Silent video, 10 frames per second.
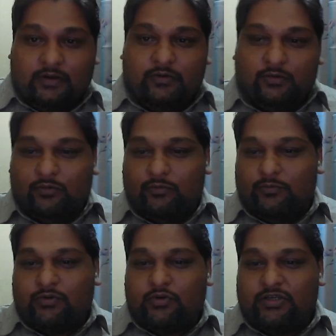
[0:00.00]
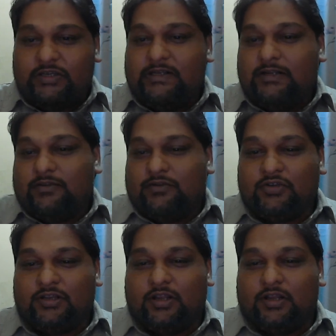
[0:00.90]
to Sushil
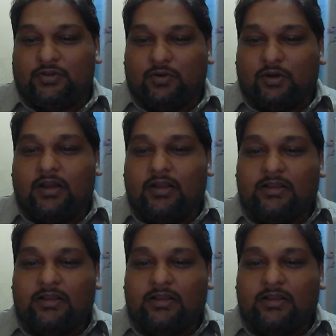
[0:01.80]
Ashoka.